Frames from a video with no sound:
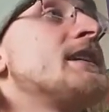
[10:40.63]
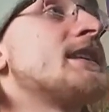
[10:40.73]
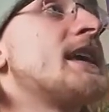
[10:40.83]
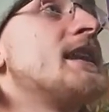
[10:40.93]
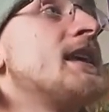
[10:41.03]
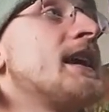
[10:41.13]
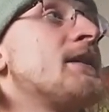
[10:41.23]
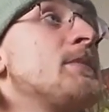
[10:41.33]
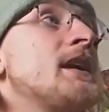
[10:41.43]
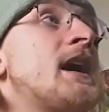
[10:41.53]
And it
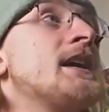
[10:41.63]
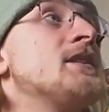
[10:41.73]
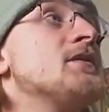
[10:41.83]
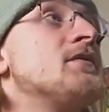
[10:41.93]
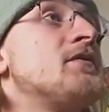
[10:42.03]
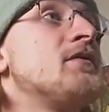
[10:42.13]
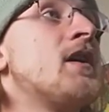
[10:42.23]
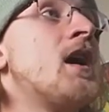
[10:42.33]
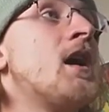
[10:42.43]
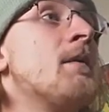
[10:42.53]
can be kind of
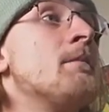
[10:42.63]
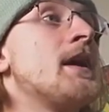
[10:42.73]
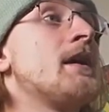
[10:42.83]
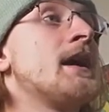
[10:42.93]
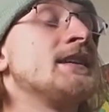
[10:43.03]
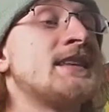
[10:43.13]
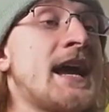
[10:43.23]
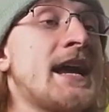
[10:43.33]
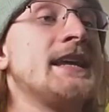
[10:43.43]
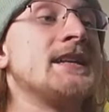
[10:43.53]

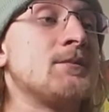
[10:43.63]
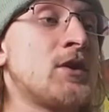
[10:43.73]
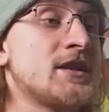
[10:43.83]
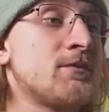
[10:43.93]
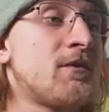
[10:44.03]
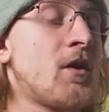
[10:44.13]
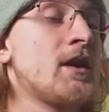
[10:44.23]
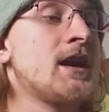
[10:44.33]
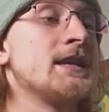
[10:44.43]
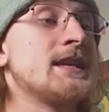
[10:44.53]
anxiety and depression
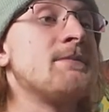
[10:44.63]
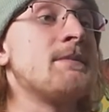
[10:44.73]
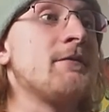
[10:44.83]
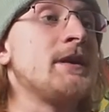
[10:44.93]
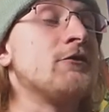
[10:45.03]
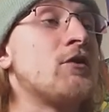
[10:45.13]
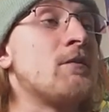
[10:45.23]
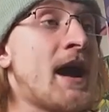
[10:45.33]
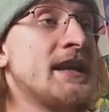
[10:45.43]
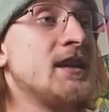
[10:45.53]
provoking because it may be
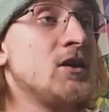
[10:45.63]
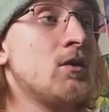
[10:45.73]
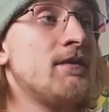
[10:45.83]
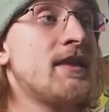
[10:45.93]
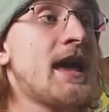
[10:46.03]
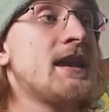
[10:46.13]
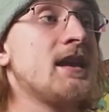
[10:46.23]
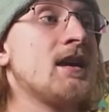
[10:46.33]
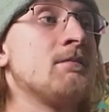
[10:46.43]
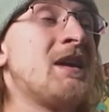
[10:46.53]
reminding you of that,
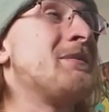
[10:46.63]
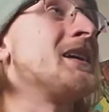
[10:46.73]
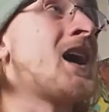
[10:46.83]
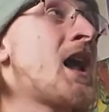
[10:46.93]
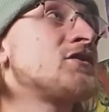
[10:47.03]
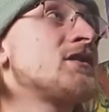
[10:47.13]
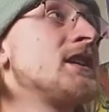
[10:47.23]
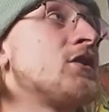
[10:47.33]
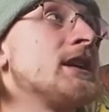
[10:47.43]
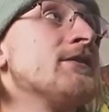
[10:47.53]
maybe
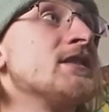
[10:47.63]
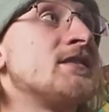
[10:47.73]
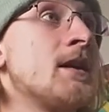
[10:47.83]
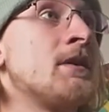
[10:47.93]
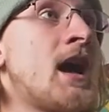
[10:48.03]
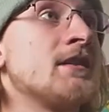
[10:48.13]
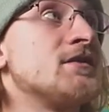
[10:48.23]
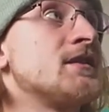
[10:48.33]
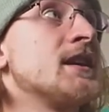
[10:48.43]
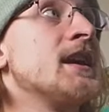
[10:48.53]
consciously or even
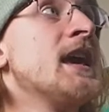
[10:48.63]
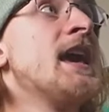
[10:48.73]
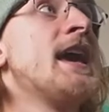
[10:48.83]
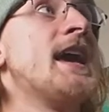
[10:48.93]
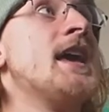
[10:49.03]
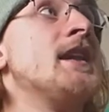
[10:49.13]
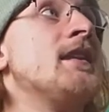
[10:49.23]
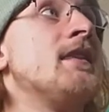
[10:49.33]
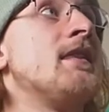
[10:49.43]
subconsciously. And